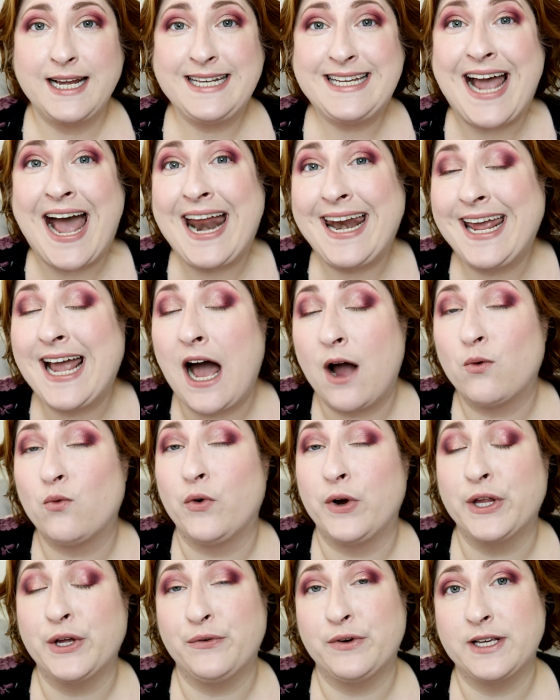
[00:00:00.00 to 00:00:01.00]
Teddy got
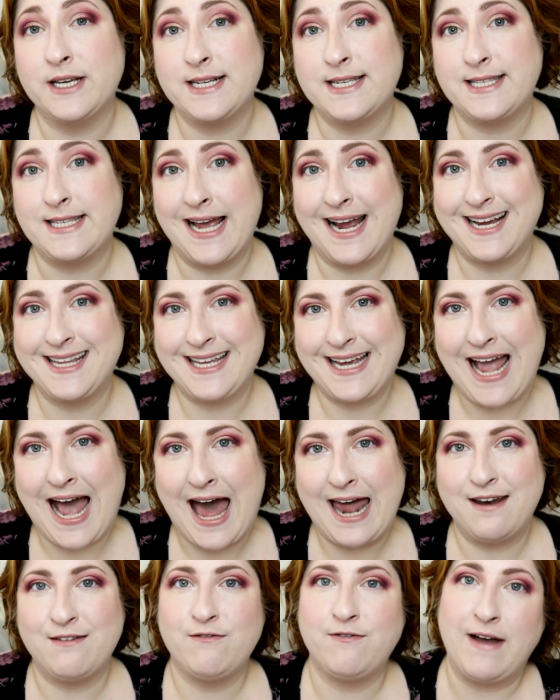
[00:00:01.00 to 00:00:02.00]
really, really sick. The
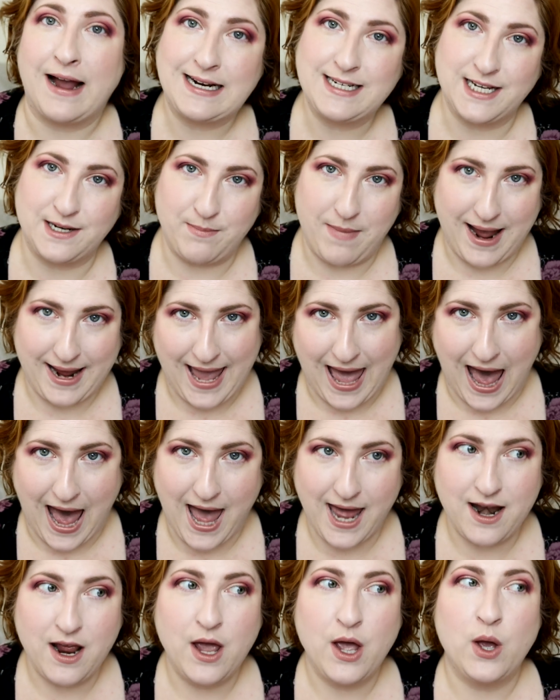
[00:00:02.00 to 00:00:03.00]
cat infected my
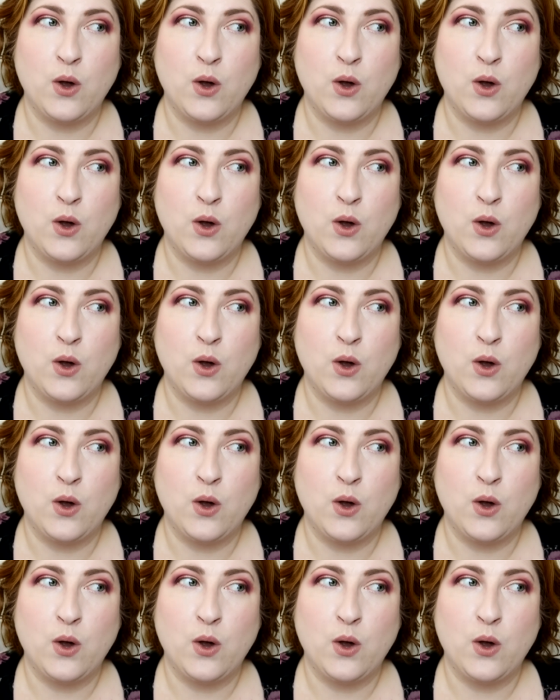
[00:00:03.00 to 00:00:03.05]
cat